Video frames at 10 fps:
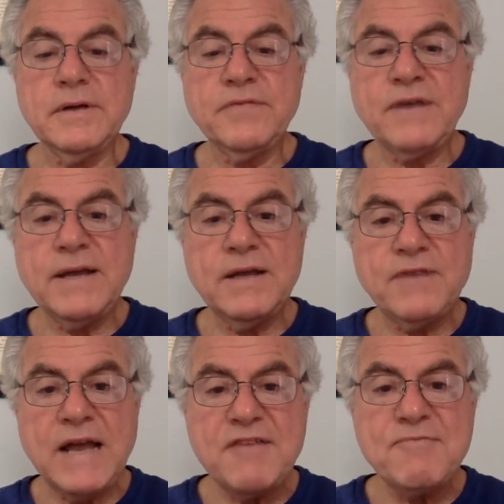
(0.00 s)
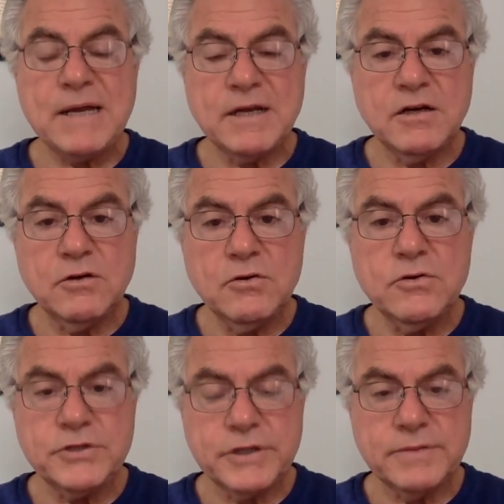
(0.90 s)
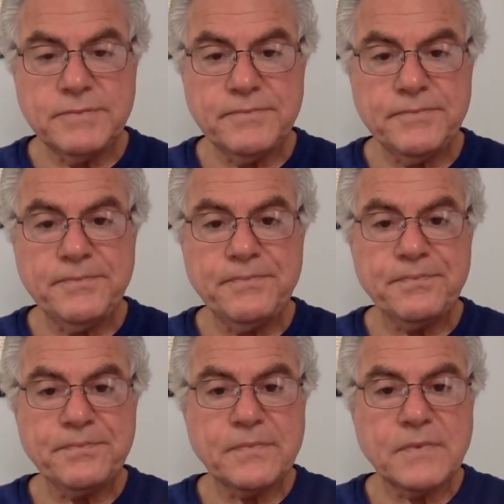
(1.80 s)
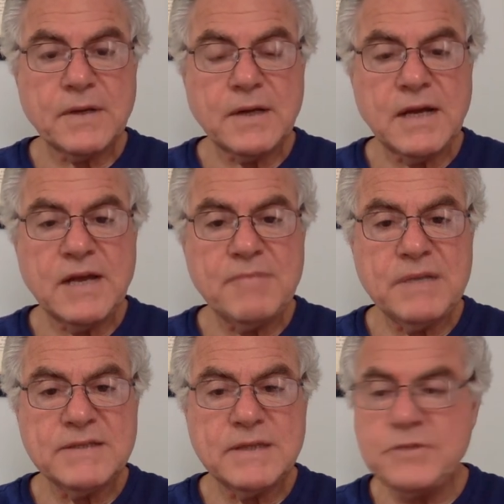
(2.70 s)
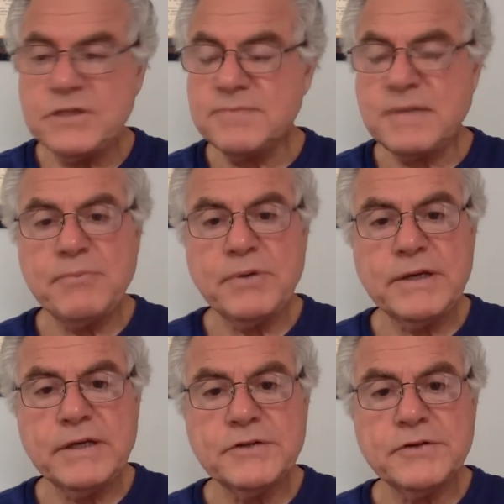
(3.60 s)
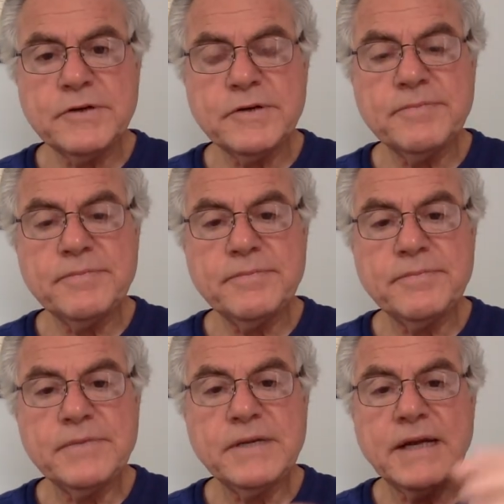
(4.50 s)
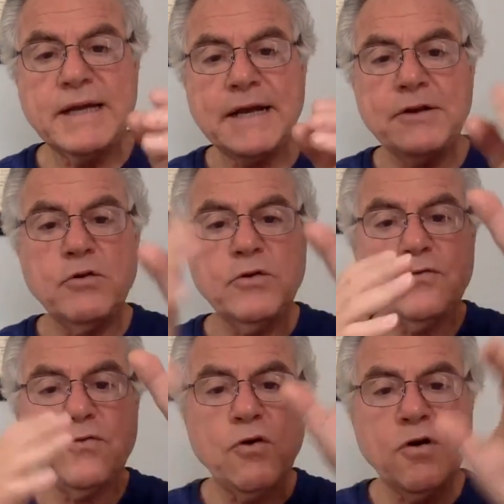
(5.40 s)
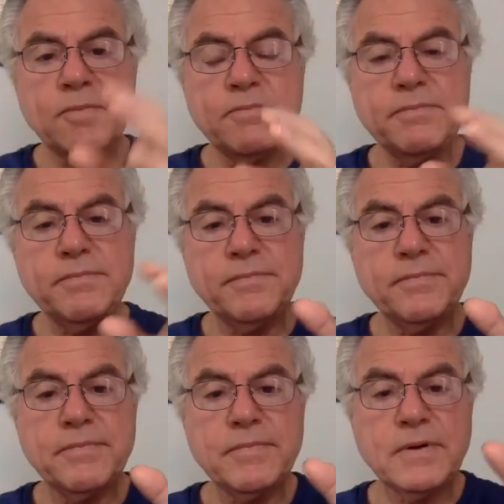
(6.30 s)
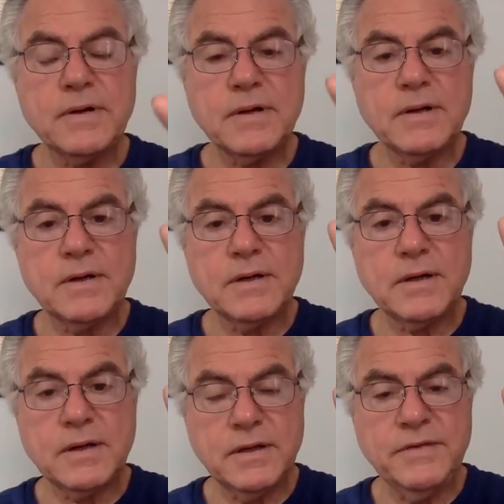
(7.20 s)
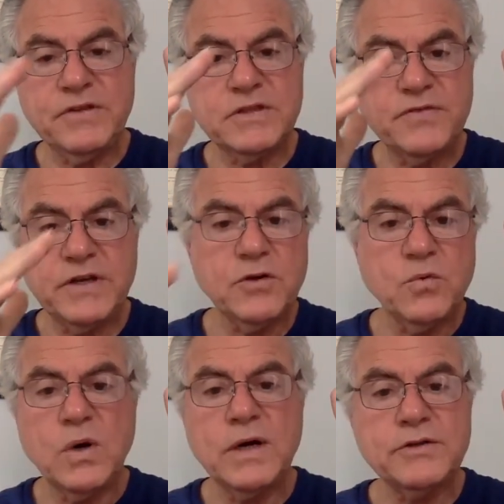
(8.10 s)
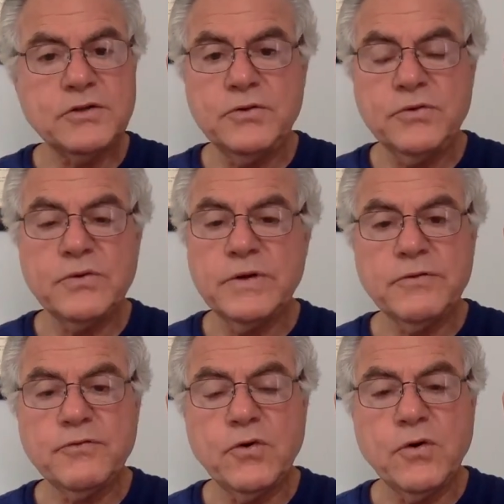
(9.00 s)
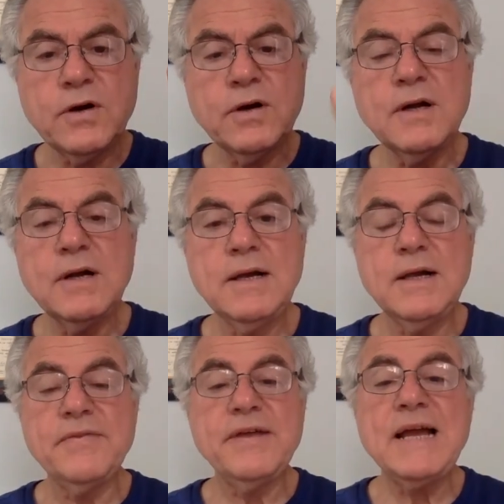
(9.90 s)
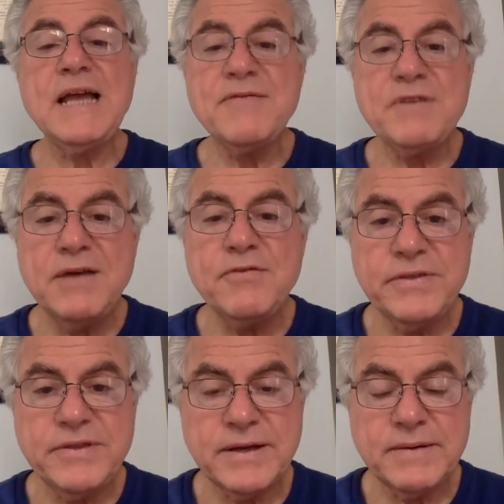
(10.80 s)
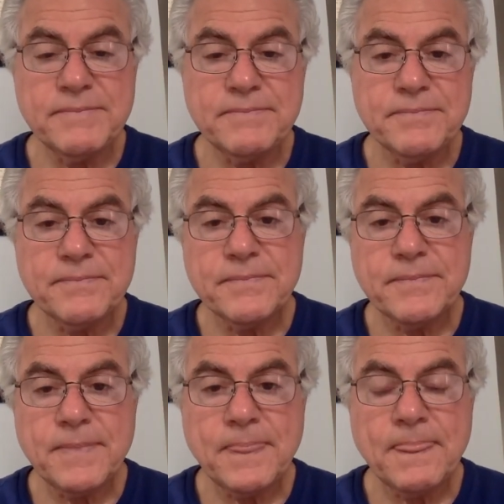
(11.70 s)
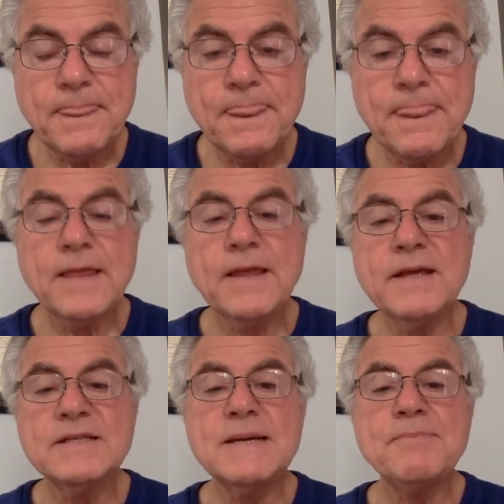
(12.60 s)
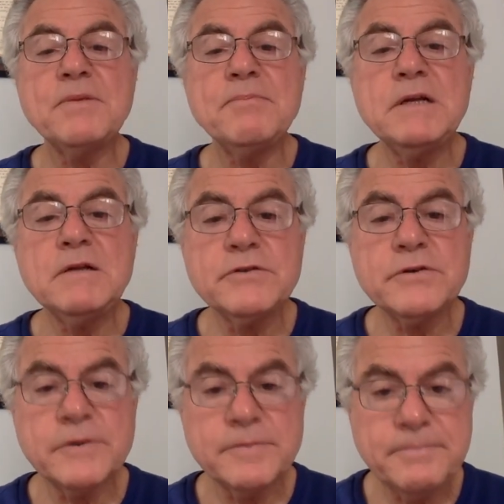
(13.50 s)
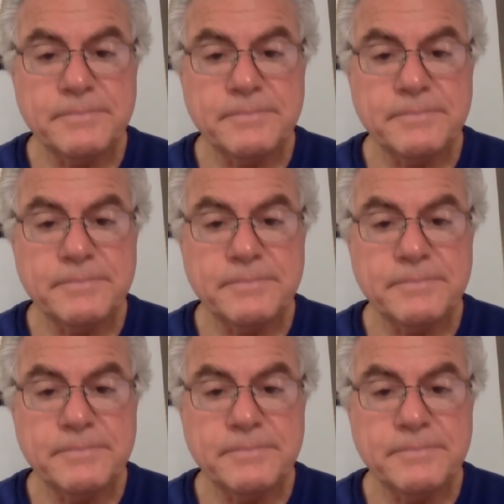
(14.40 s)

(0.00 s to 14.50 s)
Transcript: If I have my conclusion, I have my subject and my predicate term, and I know the form, if it's figure 1, 2, 3, or 4, then I have everything except the middle term.